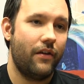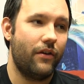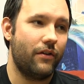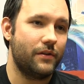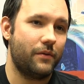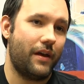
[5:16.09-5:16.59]

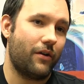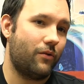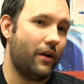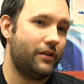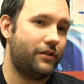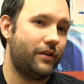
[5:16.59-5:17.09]
there is without
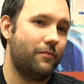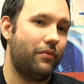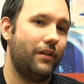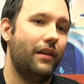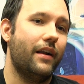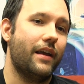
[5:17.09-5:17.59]
question
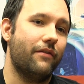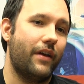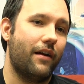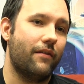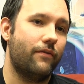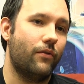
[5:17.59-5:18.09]
plenty of
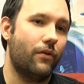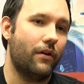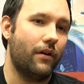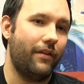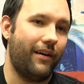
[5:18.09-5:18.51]
there for